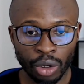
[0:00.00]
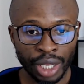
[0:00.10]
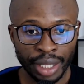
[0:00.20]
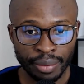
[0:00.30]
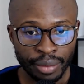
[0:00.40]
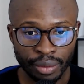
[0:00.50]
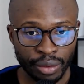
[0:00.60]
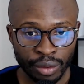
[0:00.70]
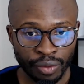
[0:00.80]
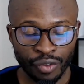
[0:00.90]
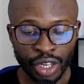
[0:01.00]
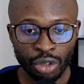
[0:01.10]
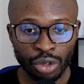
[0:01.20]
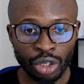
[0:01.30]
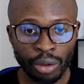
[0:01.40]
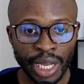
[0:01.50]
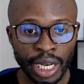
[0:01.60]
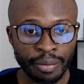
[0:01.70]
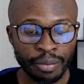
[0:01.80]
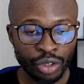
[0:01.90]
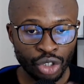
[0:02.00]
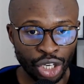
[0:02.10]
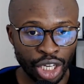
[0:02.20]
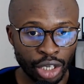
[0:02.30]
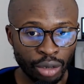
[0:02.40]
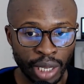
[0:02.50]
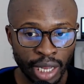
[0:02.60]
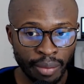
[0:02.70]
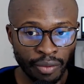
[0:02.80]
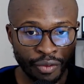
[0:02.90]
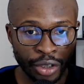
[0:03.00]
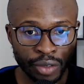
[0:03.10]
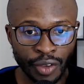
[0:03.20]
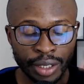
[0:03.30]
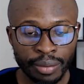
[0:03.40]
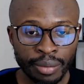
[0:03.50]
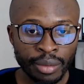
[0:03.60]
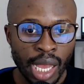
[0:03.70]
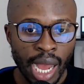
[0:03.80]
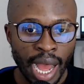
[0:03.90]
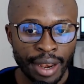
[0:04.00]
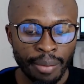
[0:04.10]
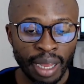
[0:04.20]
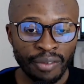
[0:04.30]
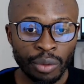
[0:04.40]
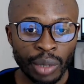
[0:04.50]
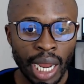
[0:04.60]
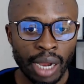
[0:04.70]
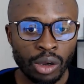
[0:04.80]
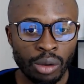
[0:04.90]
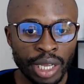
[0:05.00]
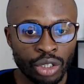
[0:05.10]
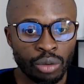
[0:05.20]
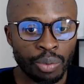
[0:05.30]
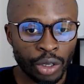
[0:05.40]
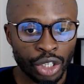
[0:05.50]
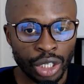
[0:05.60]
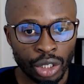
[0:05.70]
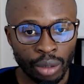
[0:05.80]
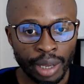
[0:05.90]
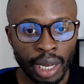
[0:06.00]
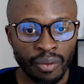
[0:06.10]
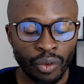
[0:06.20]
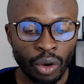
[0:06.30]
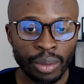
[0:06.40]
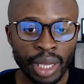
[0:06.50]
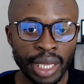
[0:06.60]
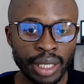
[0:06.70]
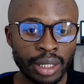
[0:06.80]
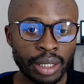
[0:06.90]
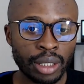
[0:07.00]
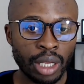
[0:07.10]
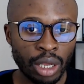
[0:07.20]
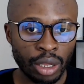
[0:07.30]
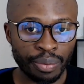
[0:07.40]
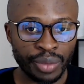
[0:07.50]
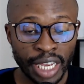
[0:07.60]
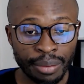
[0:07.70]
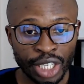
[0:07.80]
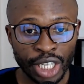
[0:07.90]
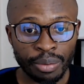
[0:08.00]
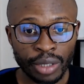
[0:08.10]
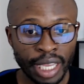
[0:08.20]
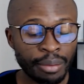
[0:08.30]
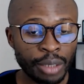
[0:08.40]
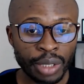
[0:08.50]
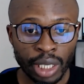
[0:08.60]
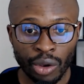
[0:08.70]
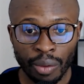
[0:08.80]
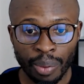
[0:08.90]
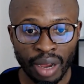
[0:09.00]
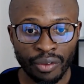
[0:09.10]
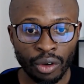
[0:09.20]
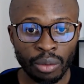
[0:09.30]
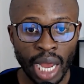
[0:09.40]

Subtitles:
Okay, finish with the domain name. You need a domain name, first thing. And the platform that I recommend to purchase a domain name from is Nametip. Nametip is a great platform.